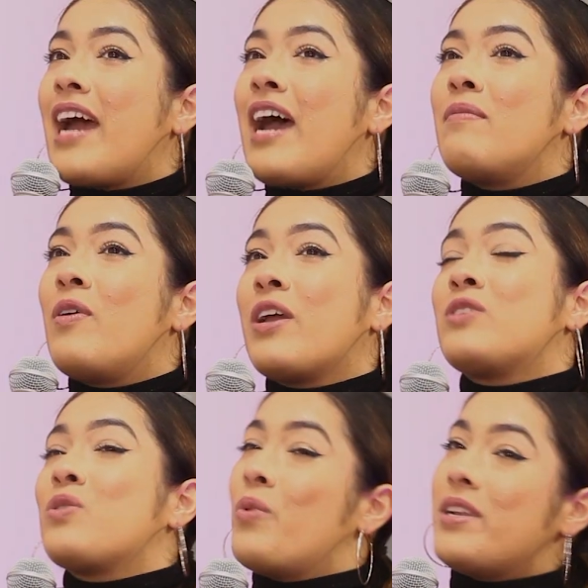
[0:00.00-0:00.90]
I'm, okay,
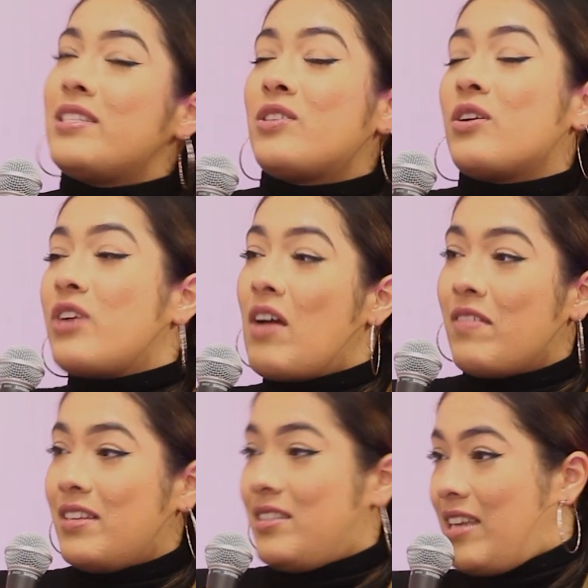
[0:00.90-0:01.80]
so what is your
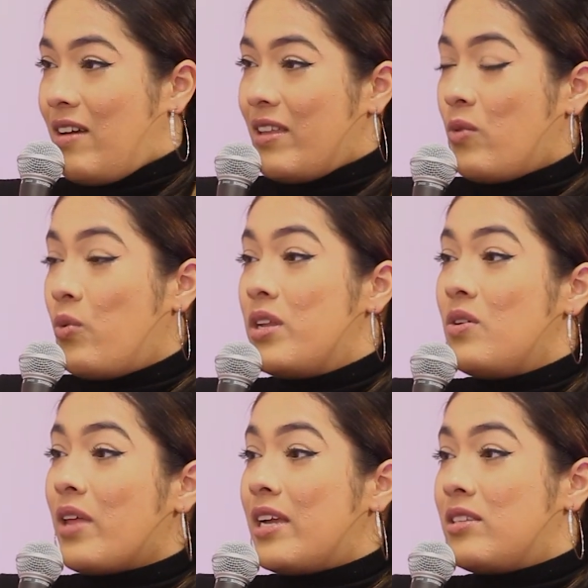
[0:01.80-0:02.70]
traveling style? Like, what do you
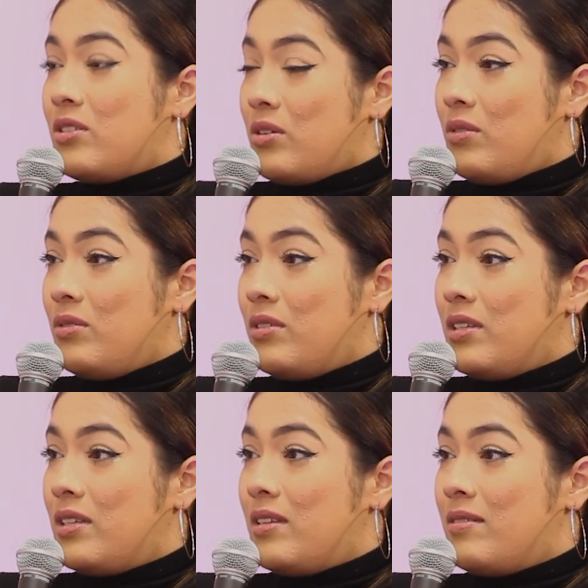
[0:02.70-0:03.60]
like to do?
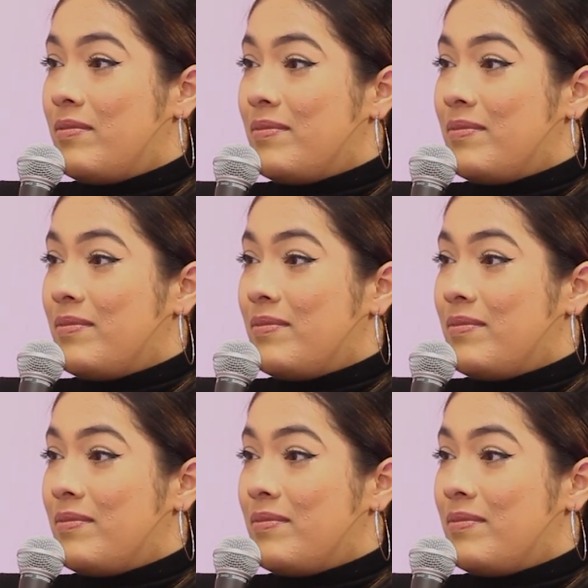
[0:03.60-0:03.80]
We